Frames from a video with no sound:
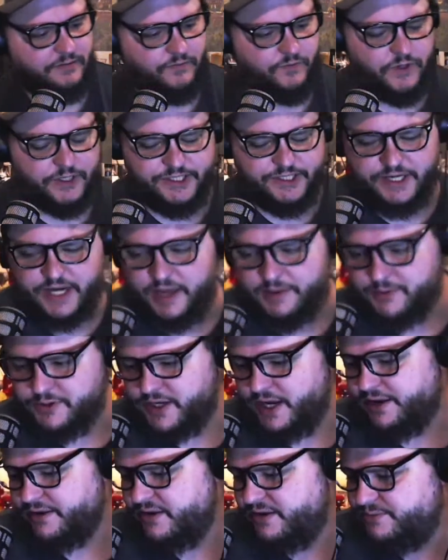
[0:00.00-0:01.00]
Wasn't able.
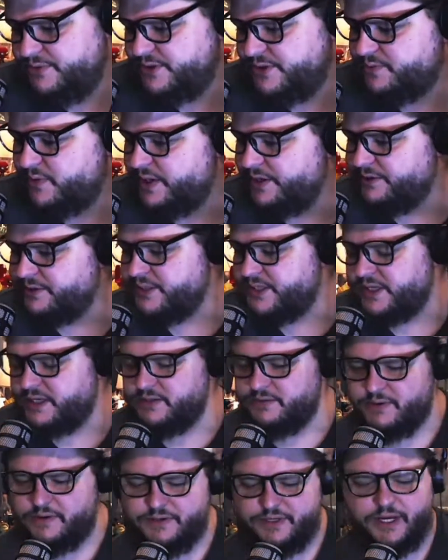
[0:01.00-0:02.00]
It was one of those
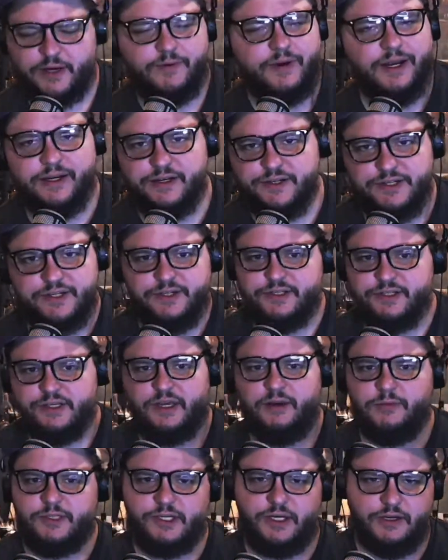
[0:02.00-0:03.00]
things where I was like, why didn't you just
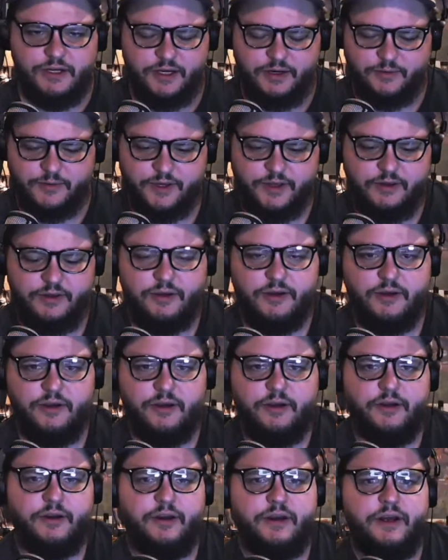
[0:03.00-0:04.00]
keep us on anyway?
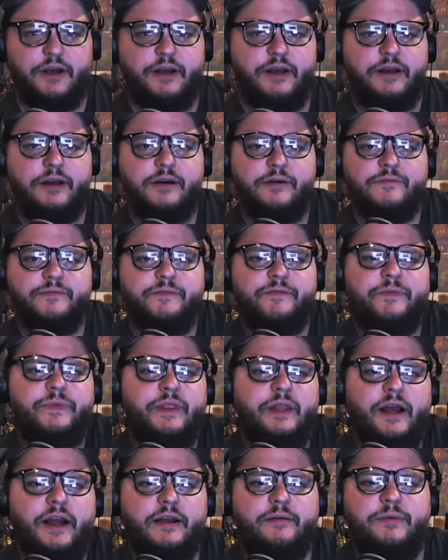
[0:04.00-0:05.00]

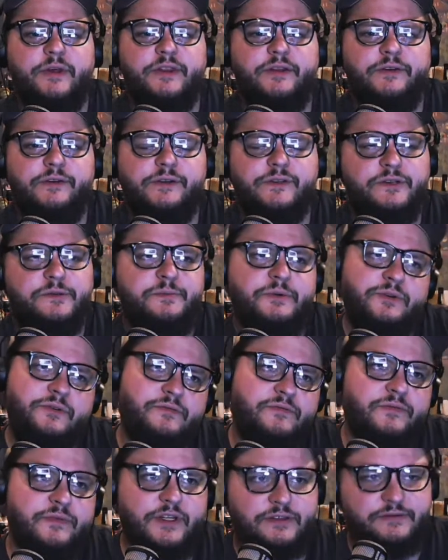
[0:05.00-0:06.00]
I can be the little spoon.
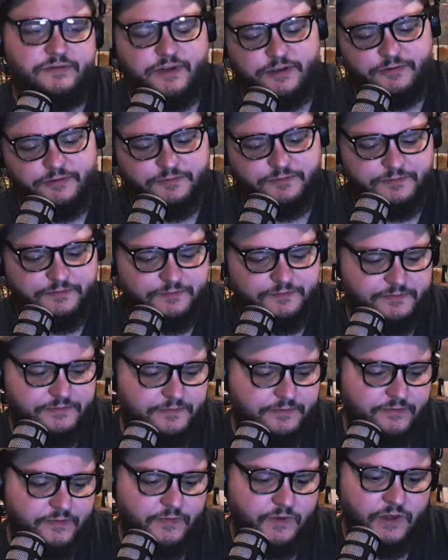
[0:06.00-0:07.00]
That's fair.
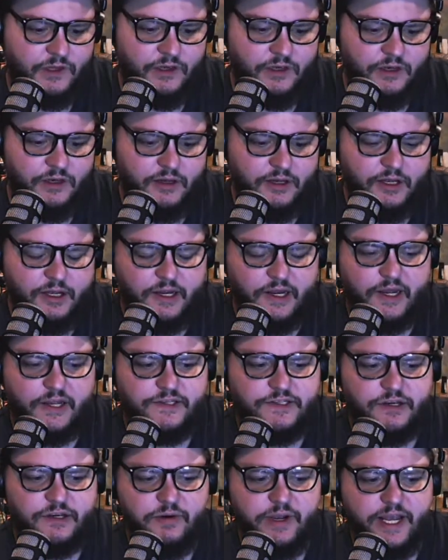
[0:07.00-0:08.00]
And
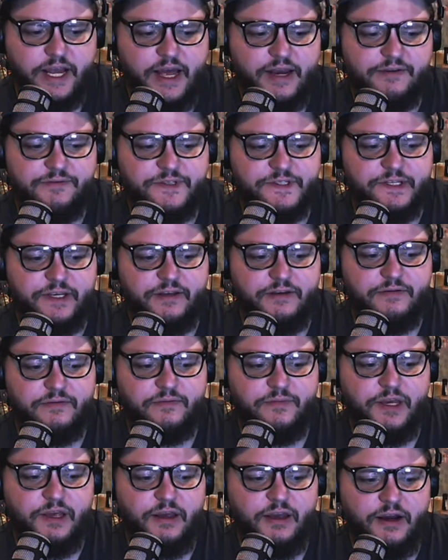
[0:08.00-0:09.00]
so it kind of sent
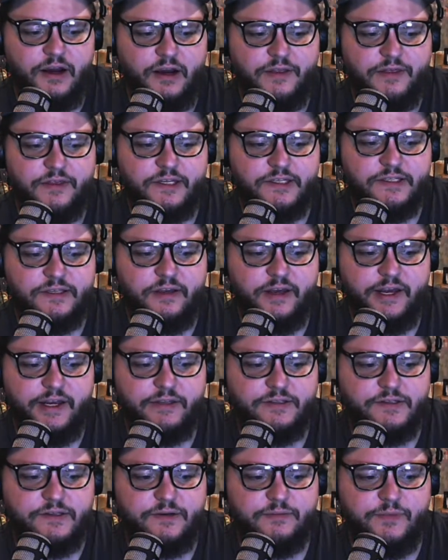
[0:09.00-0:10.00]
me on this
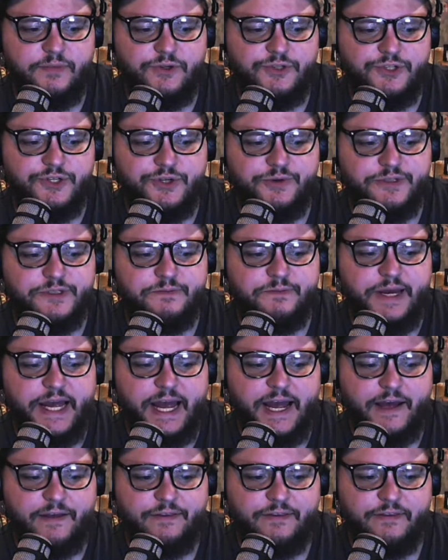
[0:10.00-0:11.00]
like tumultuous
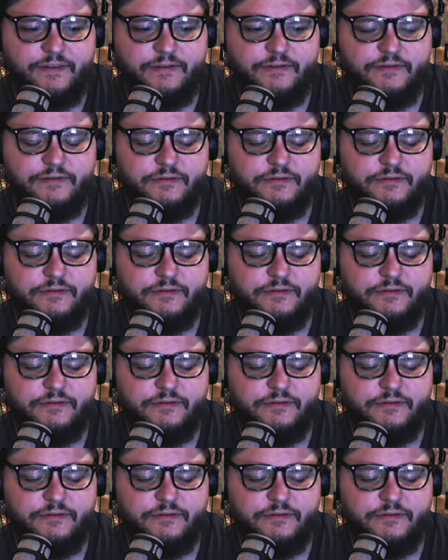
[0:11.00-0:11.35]
path